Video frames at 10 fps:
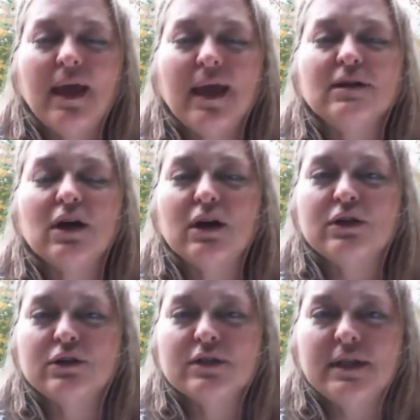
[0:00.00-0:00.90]
and
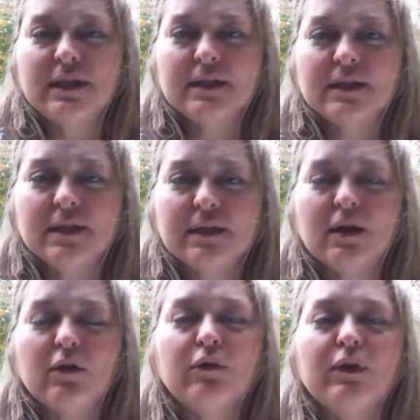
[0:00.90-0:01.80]
understanding,
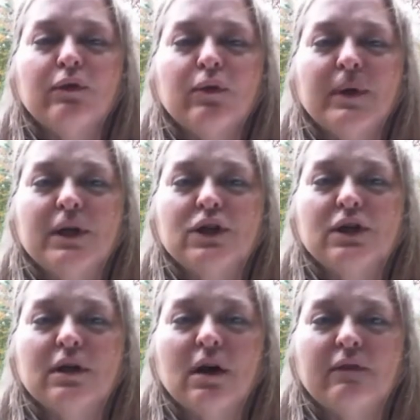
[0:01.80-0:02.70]

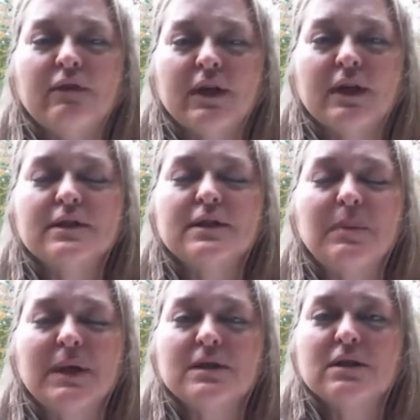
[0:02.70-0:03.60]
reformation of things
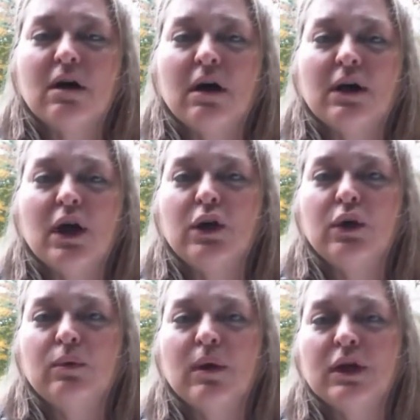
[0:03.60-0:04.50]
based on a
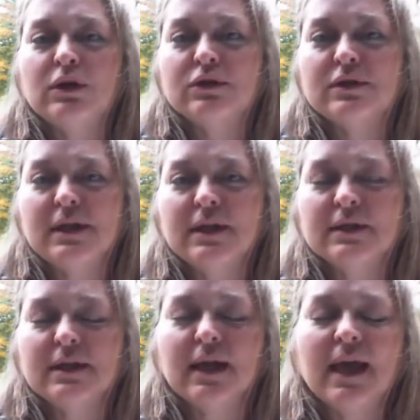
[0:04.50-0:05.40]
new
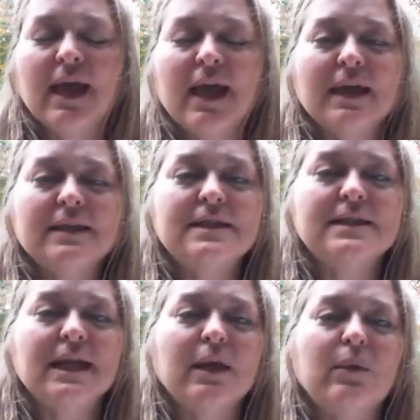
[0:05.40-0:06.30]
understanding. And
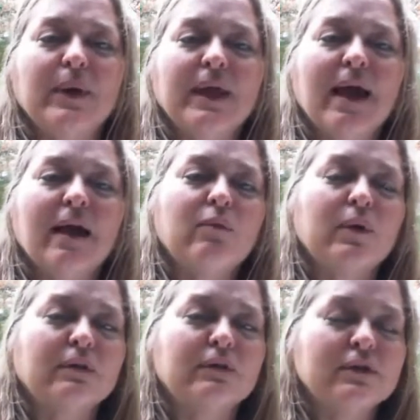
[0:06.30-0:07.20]
today we have
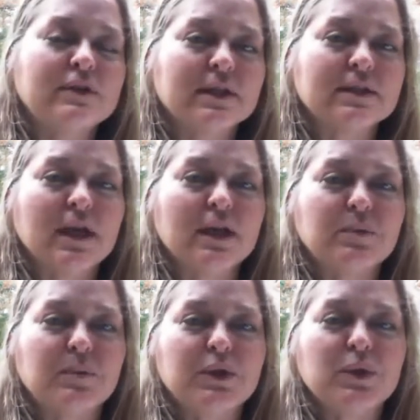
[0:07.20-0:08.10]
one of those
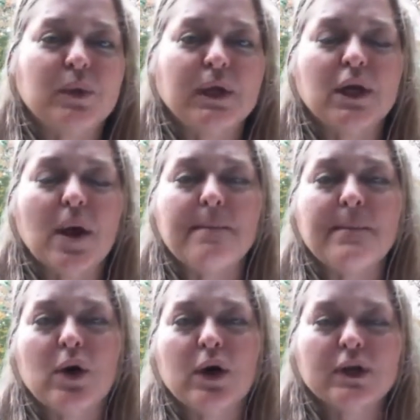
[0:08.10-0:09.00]
sextiles between
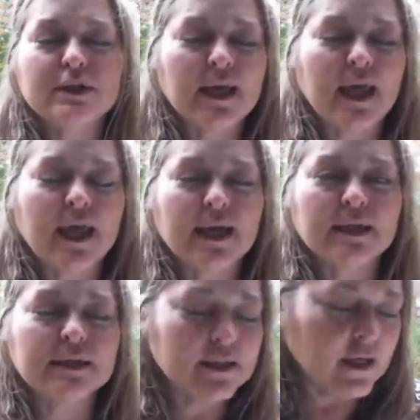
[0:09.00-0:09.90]
Mars
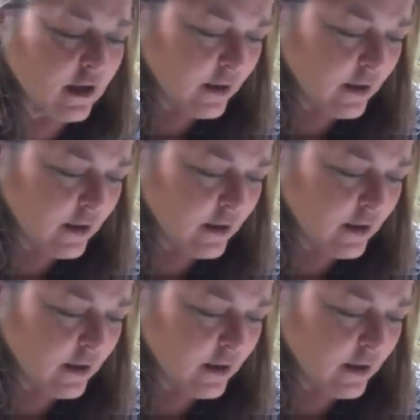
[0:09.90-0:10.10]
and